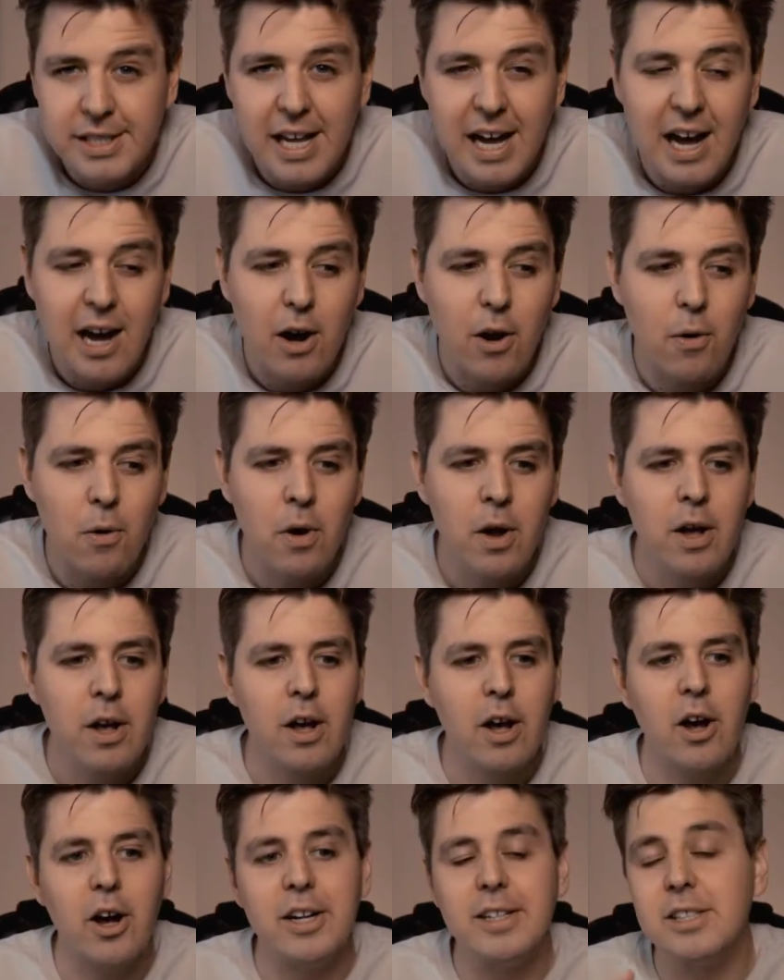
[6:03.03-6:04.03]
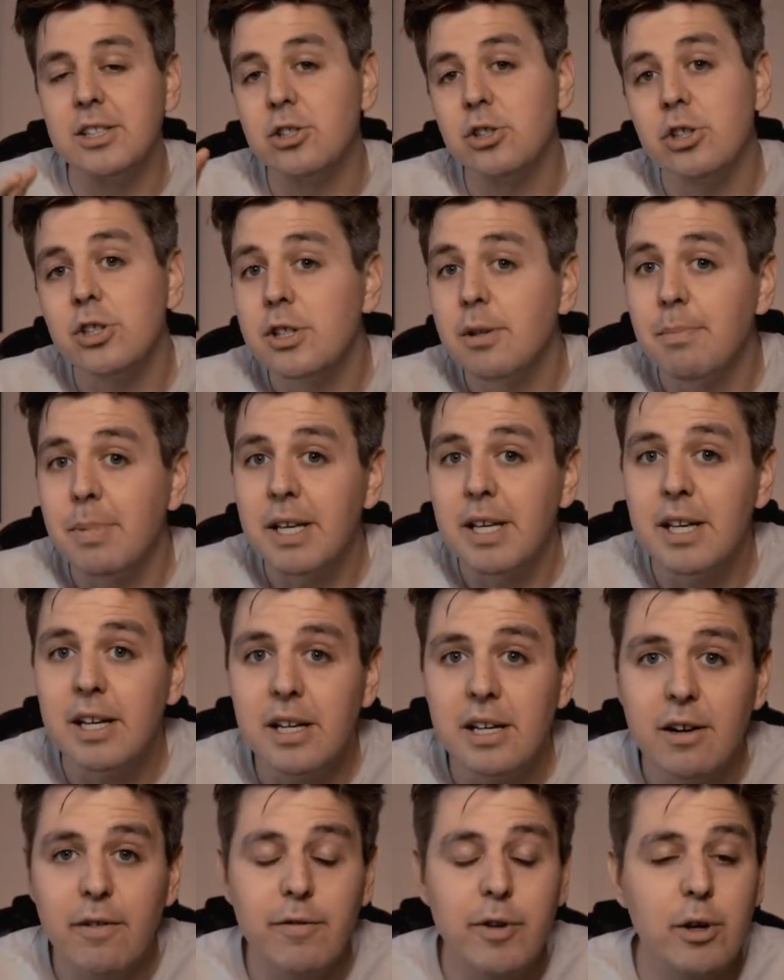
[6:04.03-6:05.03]
now, uh, it's just the
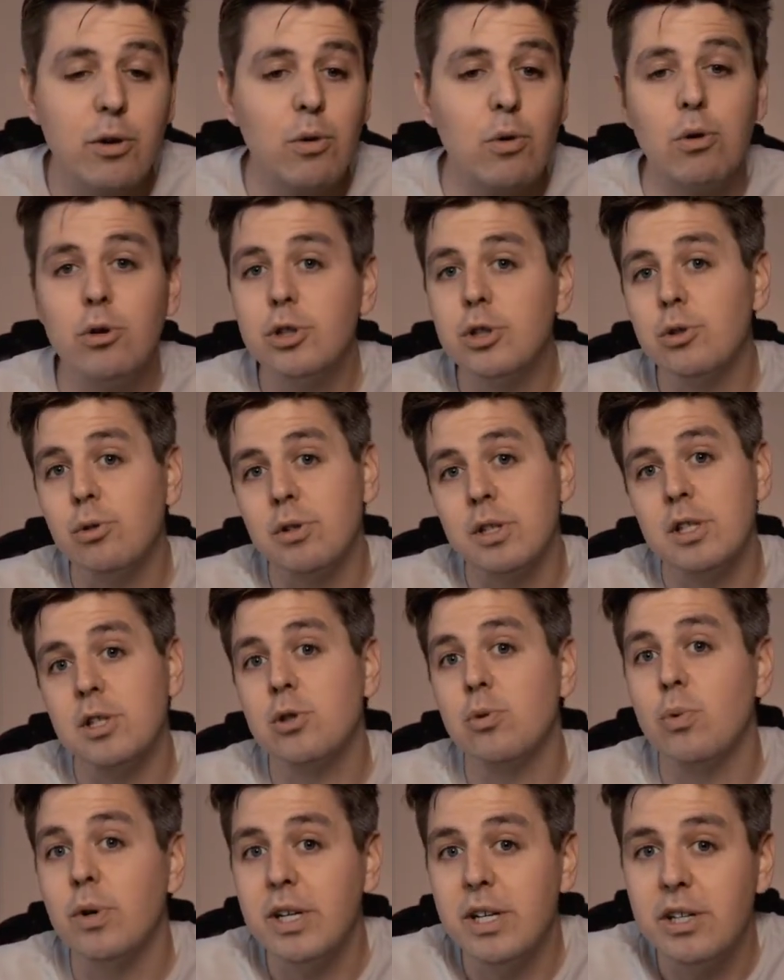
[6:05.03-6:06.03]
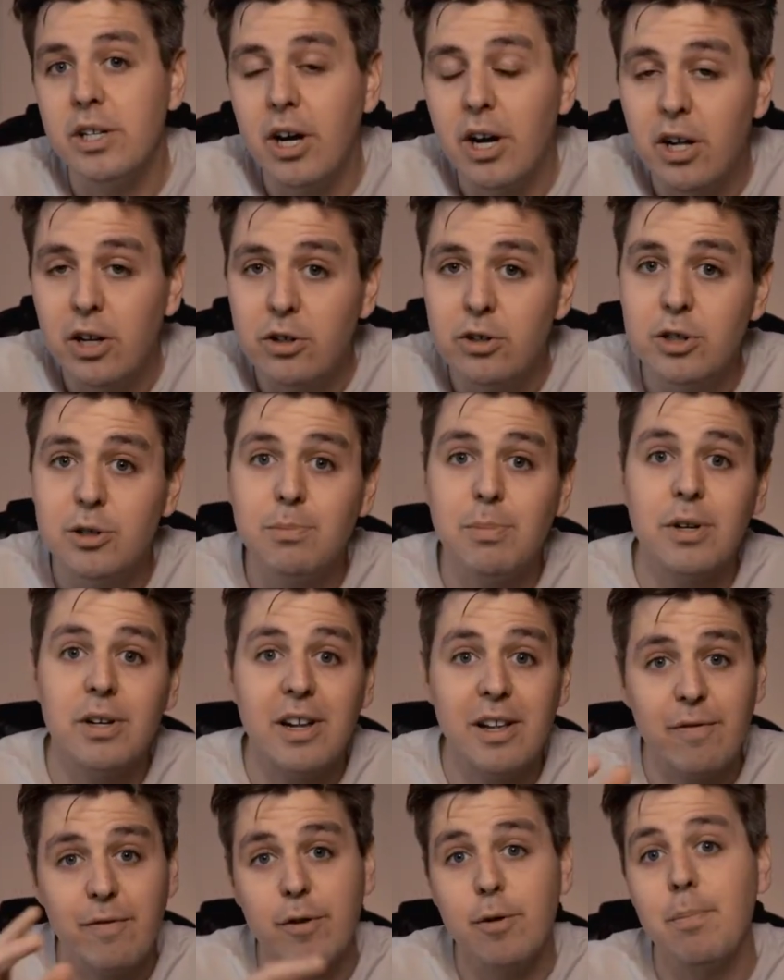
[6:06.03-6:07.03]
beginning of the course, or it's twenty dollars,
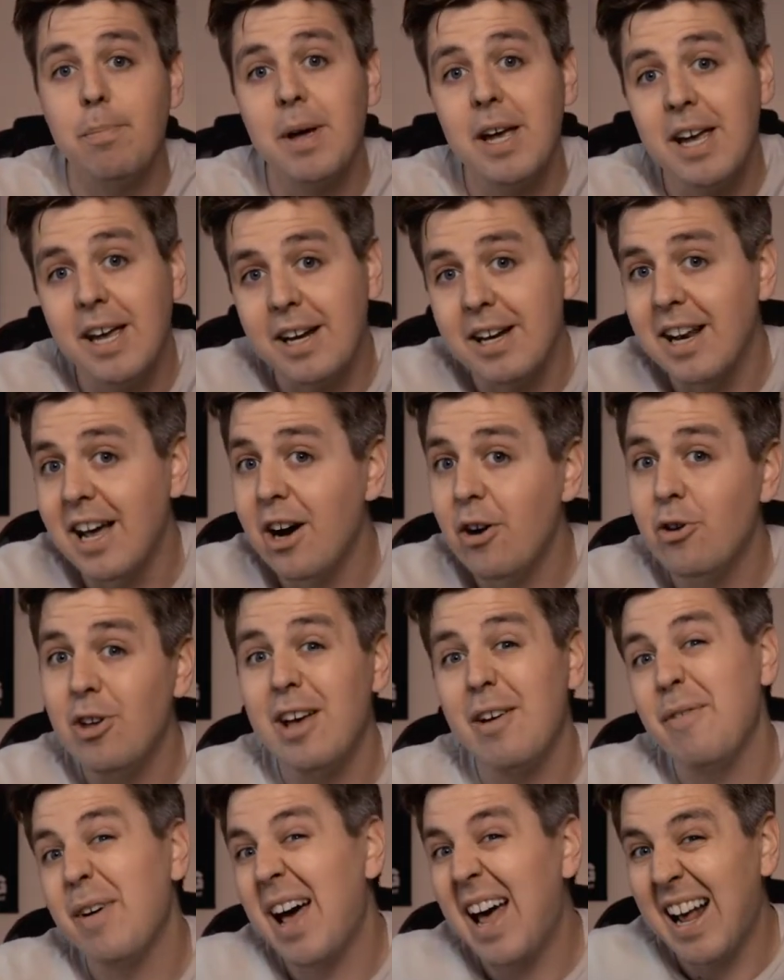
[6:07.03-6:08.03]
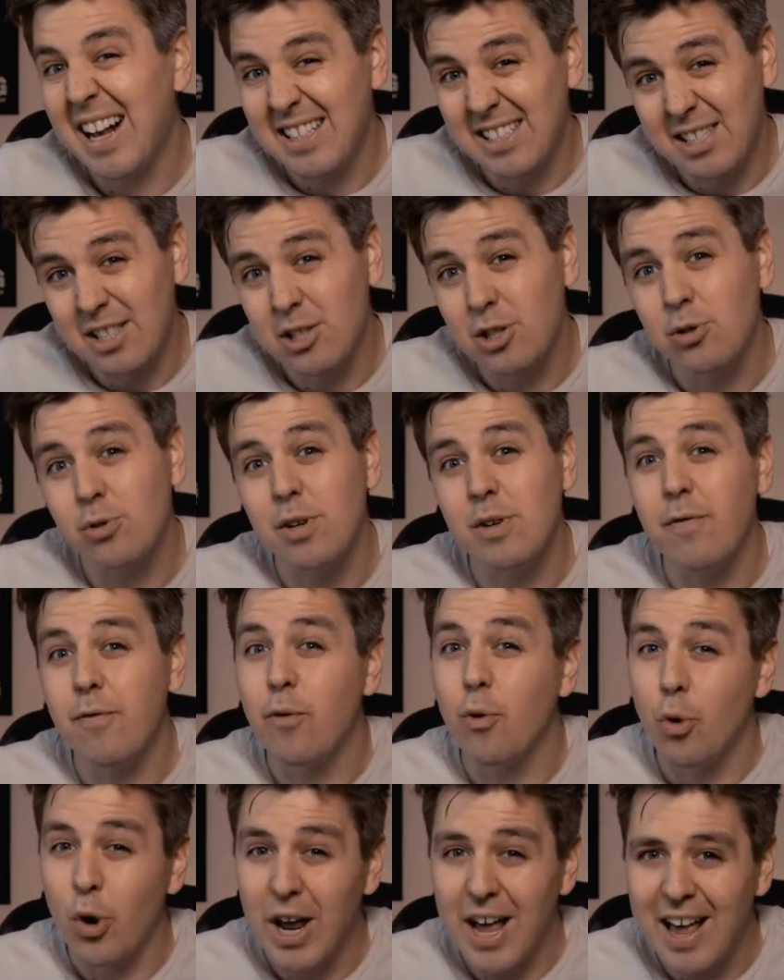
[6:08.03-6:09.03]
but if you pay it now, you have access to it
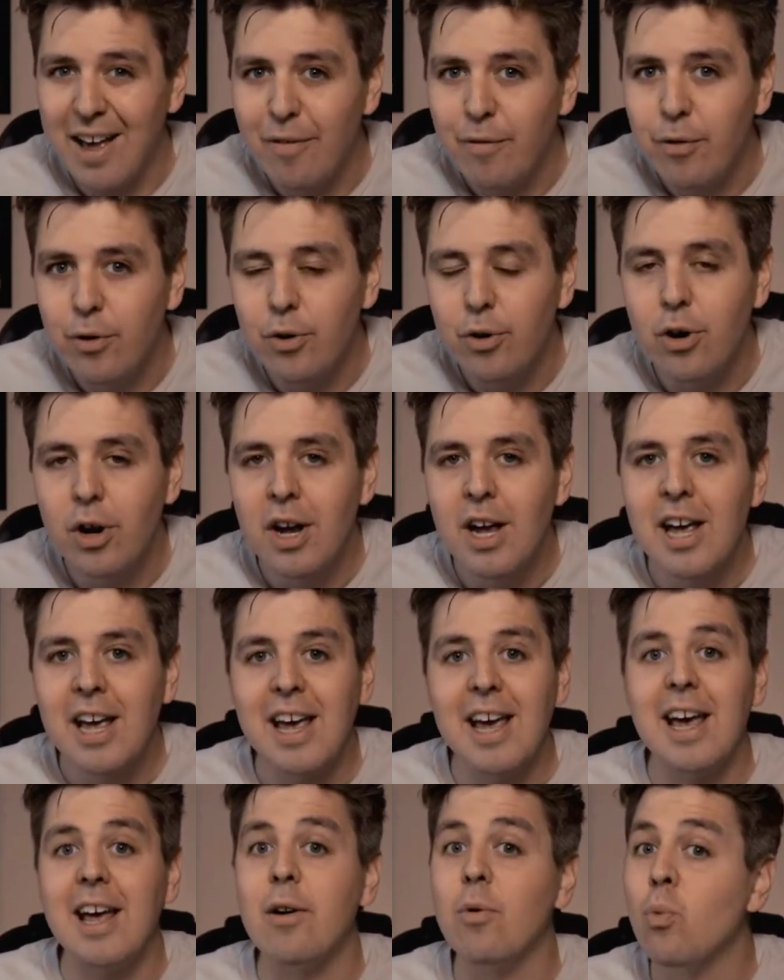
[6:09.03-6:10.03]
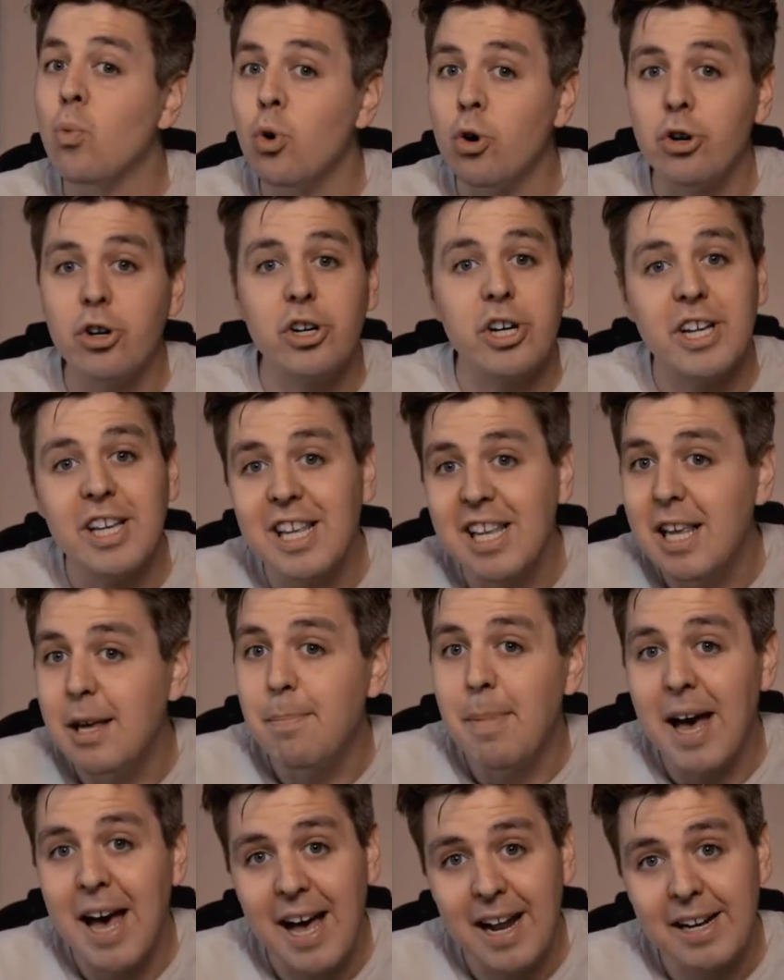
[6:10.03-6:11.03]
forever, and we're gonna
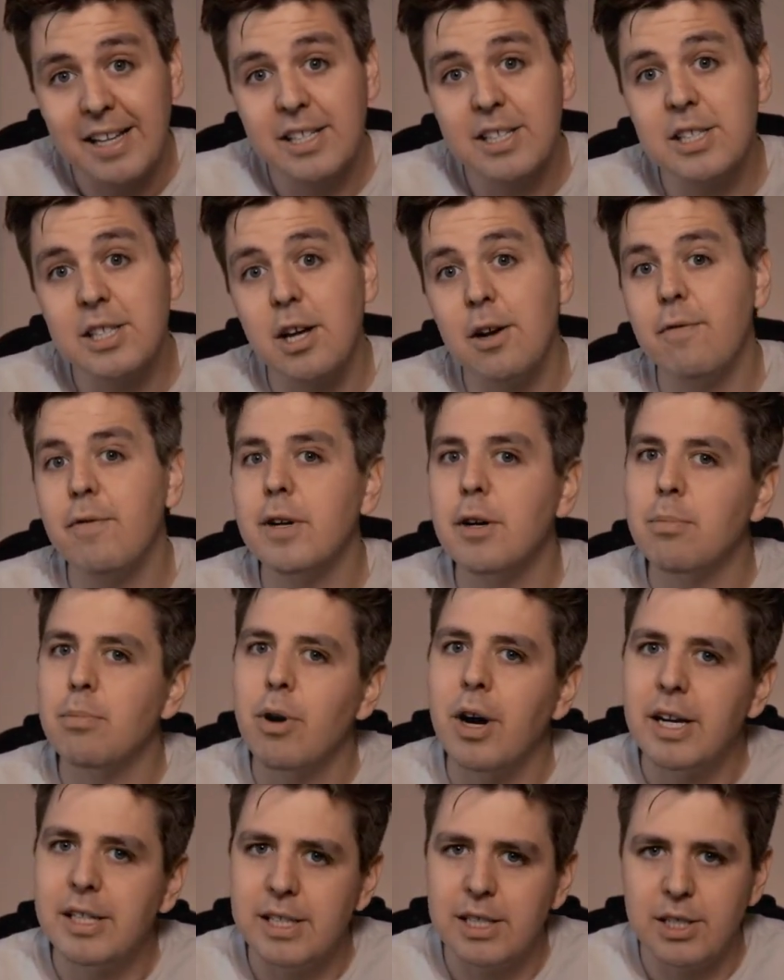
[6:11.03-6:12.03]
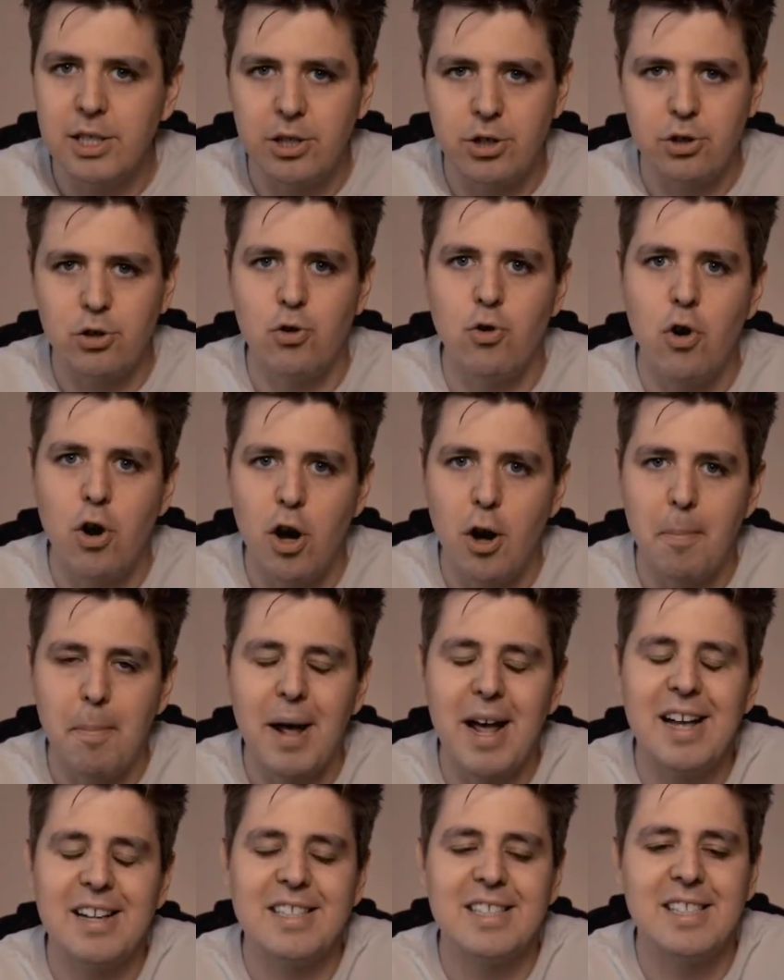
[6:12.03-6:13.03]
keep adding stuff, and the price is going to go up
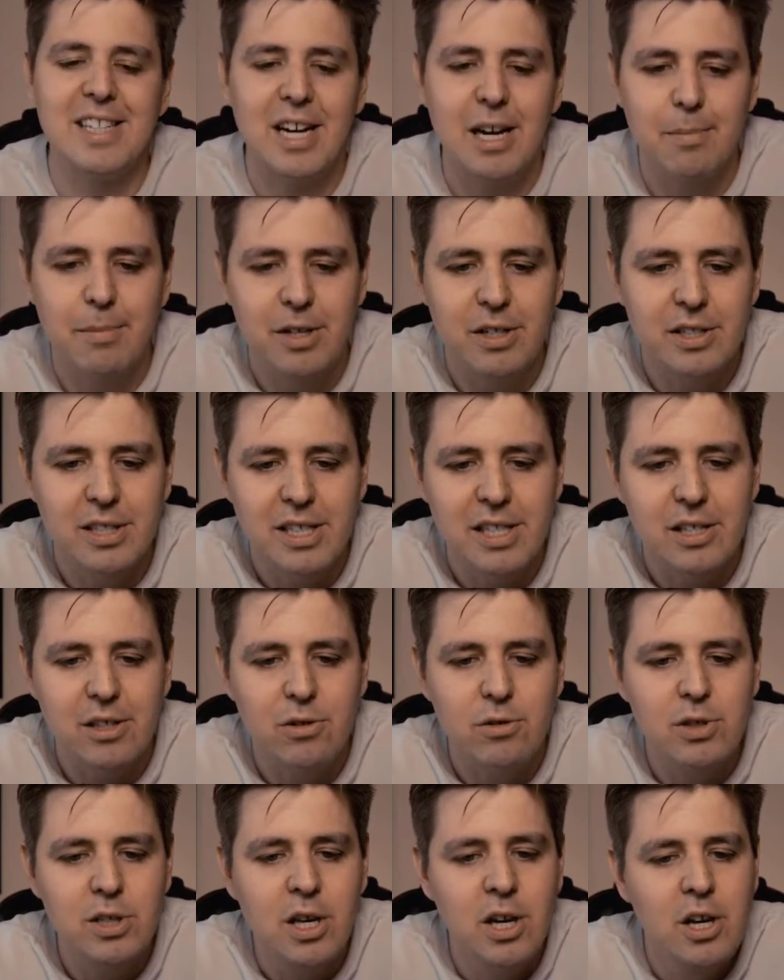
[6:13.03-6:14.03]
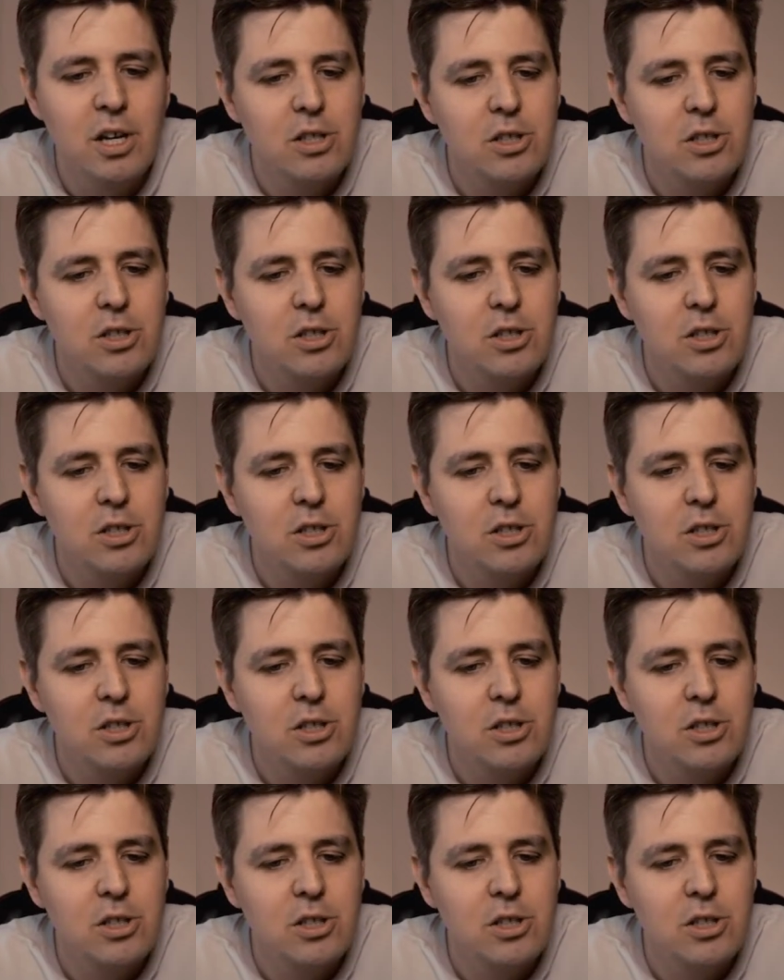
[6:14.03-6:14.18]
as time continues.